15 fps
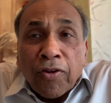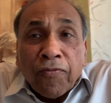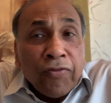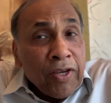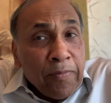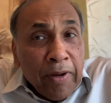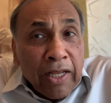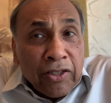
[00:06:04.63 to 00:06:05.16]
a
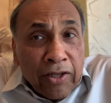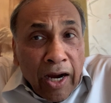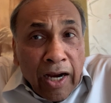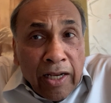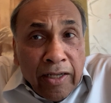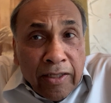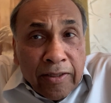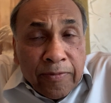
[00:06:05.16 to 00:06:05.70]
female
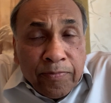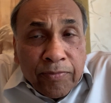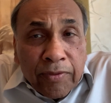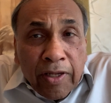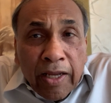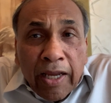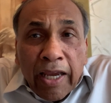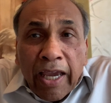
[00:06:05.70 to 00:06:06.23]
child.
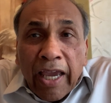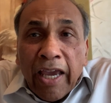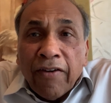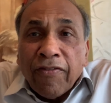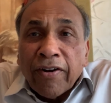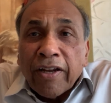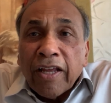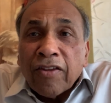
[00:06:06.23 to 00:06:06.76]

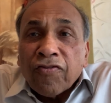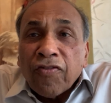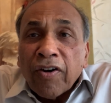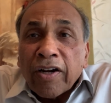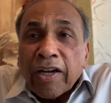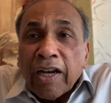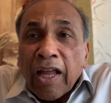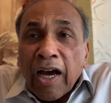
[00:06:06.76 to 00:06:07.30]
If it is
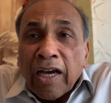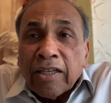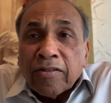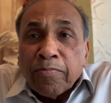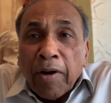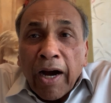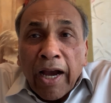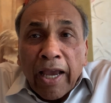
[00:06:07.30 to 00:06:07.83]
fertilized
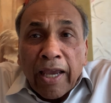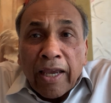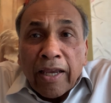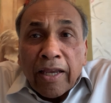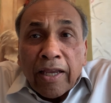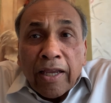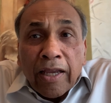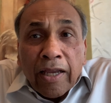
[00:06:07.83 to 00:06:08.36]
by
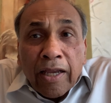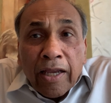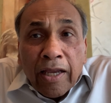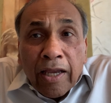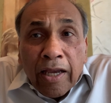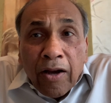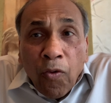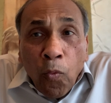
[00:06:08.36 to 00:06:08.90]

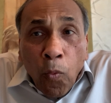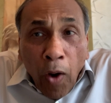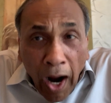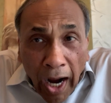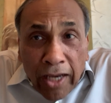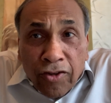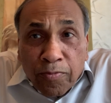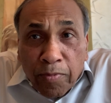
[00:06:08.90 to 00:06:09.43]

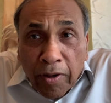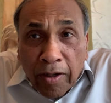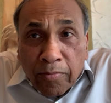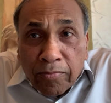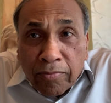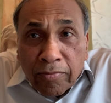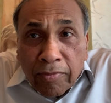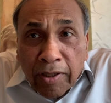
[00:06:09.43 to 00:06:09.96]
Y
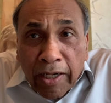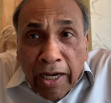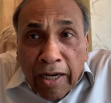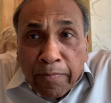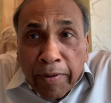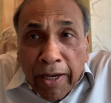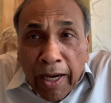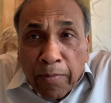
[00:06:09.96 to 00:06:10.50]
sperm,
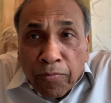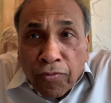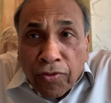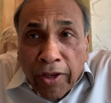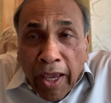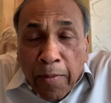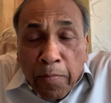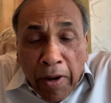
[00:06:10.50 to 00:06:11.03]
it becomes
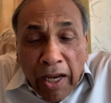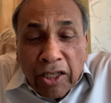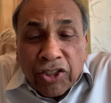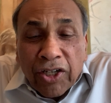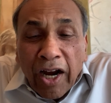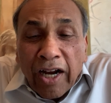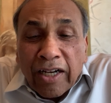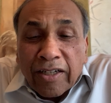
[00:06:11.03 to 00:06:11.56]
a male
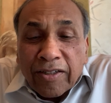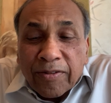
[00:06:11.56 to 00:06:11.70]
child.